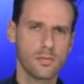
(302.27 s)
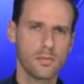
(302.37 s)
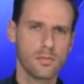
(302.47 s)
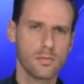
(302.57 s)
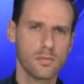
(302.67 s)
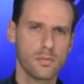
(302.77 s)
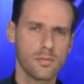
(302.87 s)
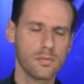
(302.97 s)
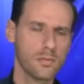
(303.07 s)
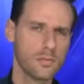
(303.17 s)

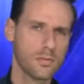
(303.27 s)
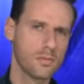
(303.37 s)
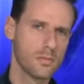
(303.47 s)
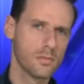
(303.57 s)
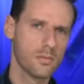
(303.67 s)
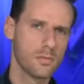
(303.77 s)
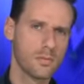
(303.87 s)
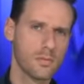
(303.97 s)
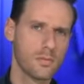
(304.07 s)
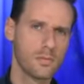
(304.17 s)

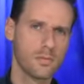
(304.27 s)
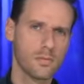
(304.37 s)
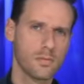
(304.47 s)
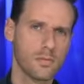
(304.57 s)
(silent)